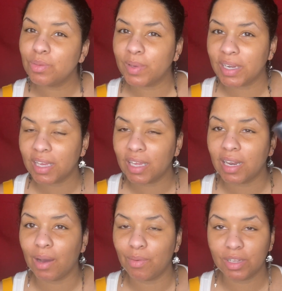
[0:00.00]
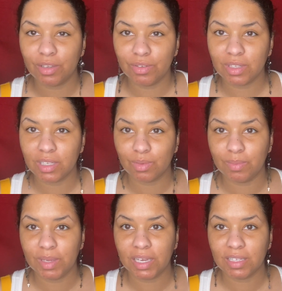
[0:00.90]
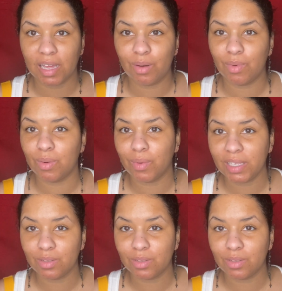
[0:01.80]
But again, I want to use this one because I don't want to waste